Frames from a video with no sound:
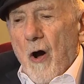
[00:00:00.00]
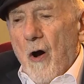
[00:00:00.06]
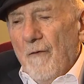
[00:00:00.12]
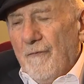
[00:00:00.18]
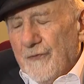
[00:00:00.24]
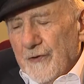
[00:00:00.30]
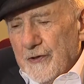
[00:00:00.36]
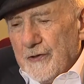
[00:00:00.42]

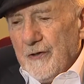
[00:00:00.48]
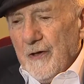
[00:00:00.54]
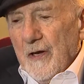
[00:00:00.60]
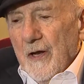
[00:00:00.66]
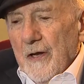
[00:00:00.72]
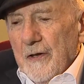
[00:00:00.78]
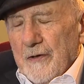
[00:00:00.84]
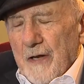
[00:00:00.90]
offered
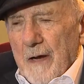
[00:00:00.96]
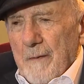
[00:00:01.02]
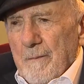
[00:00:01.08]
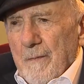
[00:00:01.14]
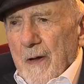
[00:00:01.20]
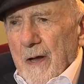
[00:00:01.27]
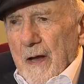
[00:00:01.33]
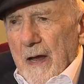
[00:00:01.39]

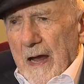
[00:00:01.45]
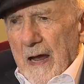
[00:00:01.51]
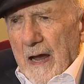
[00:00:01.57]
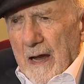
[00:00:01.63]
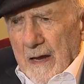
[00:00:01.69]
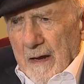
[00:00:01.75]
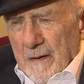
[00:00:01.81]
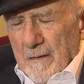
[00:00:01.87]
them
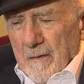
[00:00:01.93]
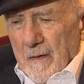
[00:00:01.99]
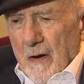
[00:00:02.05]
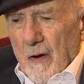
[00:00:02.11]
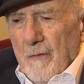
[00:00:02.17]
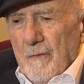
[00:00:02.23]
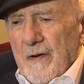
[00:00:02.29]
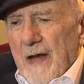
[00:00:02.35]

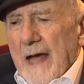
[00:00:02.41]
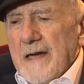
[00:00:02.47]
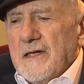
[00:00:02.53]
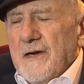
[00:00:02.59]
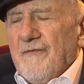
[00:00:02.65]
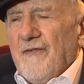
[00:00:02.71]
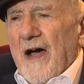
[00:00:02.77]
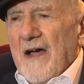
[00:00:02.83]

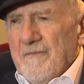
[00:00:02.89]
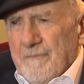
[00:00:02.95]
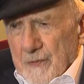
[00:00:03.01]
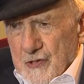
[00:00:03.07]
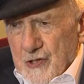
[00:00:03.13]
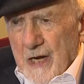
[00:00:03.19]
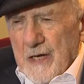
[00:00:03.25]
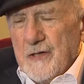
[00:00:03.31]

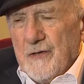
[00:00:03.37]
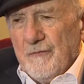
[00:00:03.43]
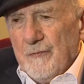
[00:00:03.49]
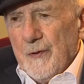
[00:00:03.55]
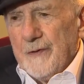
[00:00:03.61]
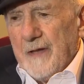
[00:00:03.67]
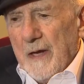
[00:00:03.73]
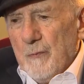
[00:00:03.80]
95%
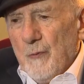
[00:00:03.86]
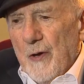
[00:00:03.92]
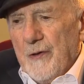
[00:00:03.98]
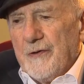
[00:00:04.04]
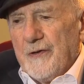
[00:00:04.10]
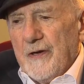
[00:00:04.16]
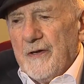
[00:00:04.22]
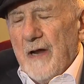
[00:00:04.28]
of what they
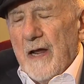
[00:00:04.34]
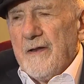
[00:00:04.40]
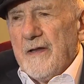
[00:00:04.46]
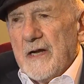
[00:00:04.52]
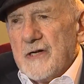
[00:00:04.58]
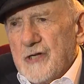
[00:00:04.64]
wanted, and